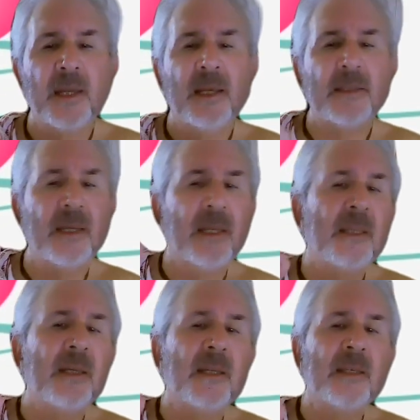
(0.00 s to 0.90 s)
is
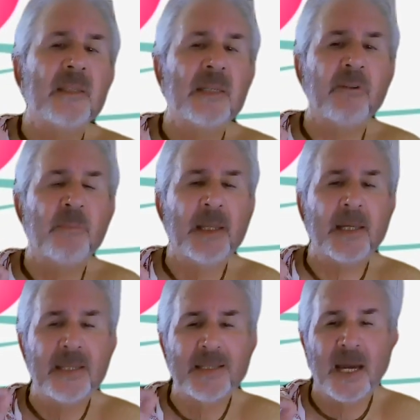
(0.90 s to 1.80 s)

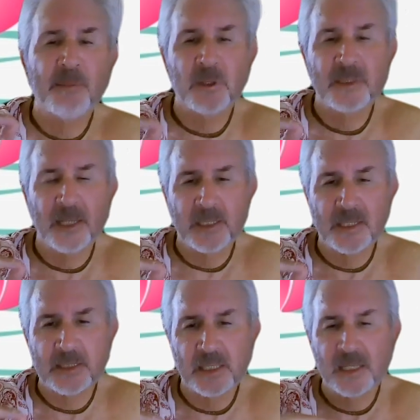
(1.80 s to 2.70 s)
inconceivably and
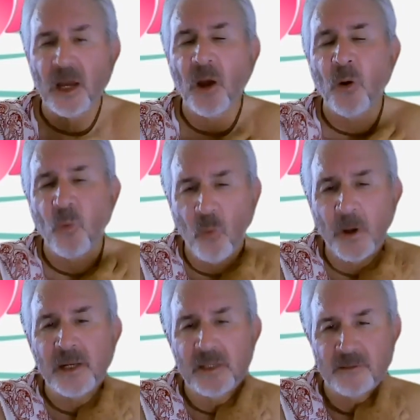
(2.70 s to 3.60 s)
simultaneously
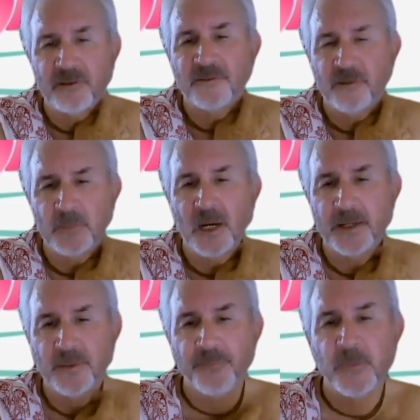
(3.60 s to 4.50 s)
one and different from
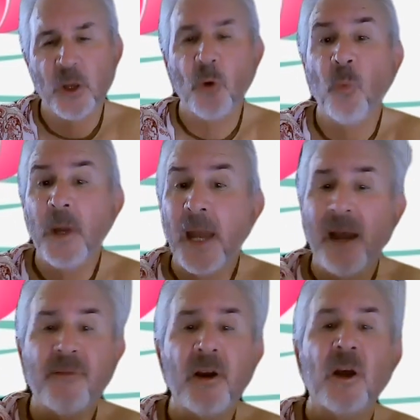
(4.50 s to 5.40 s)
God. We
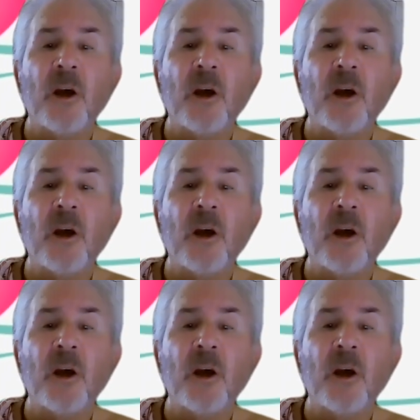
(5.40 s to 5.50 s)
are